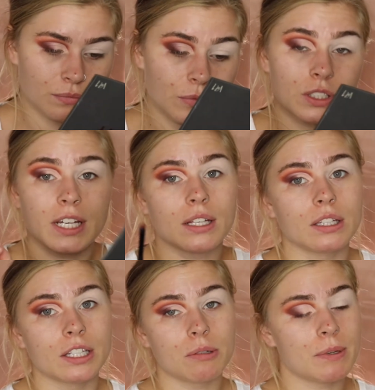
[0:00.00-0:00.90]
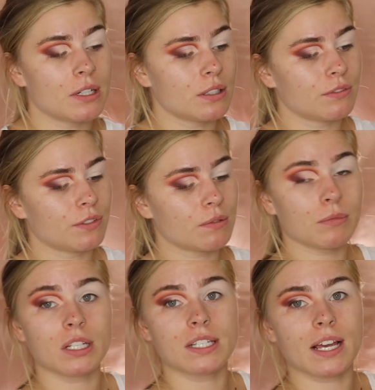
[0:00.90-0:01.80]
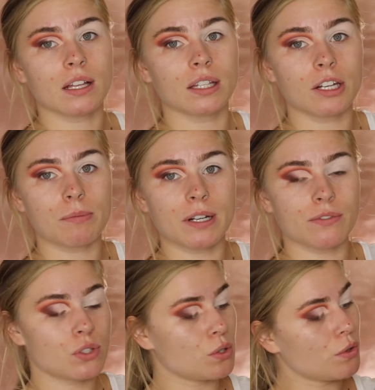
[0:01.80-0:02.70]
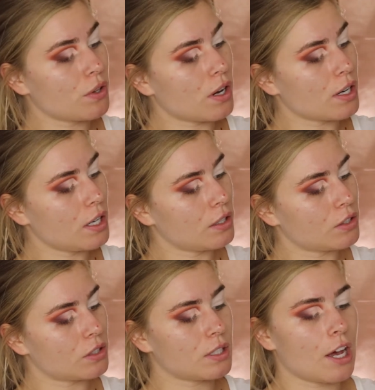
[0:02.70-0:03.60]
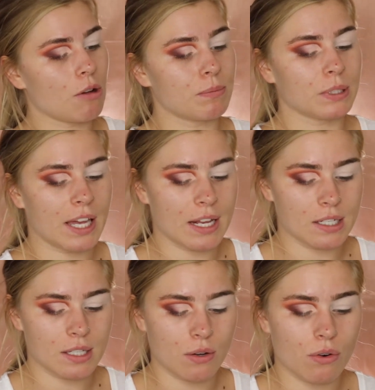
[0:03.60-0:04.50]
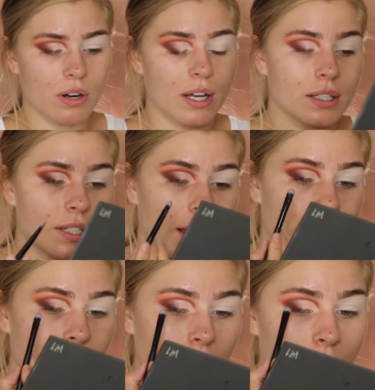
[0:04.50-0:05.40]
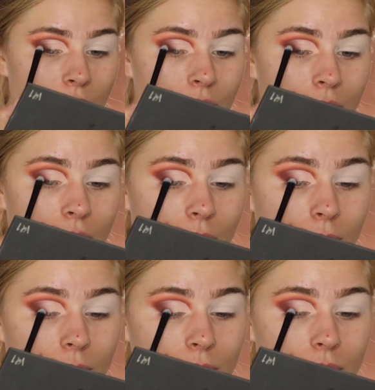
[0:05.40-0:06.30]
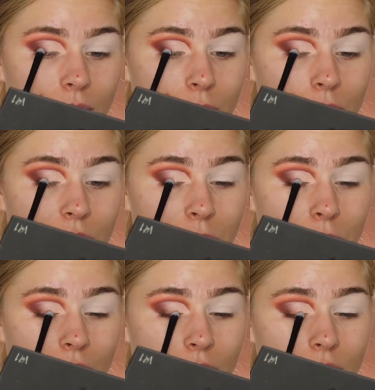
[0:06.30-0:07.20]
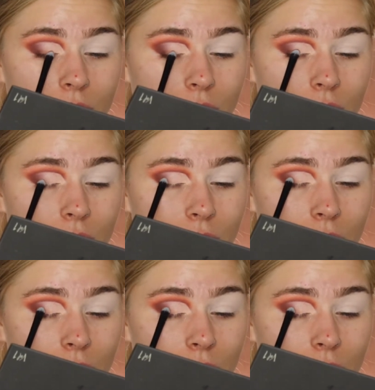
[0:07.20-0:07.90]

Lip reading: I'm going to take a little bit of Soothe on it just to help blend the aura together with these deep brown shades.